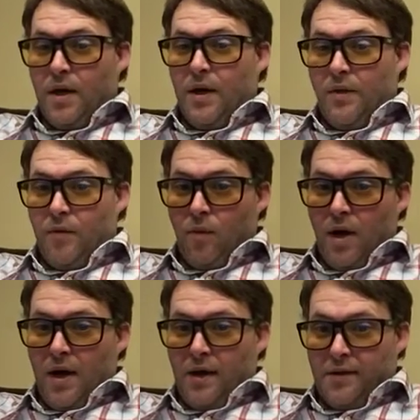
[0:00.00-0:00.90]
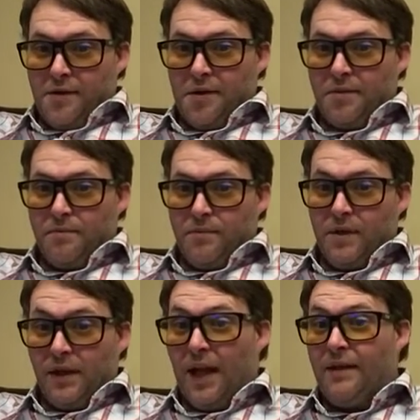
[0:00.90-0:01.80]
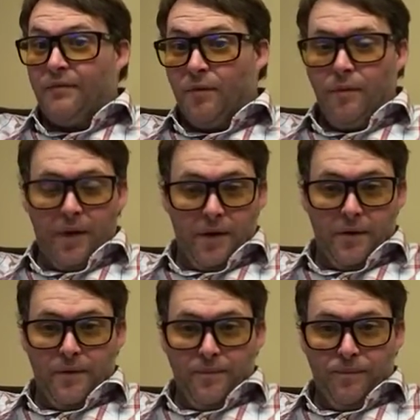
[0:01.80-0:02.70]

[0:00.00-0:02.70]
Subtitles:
otherwise delightful beard,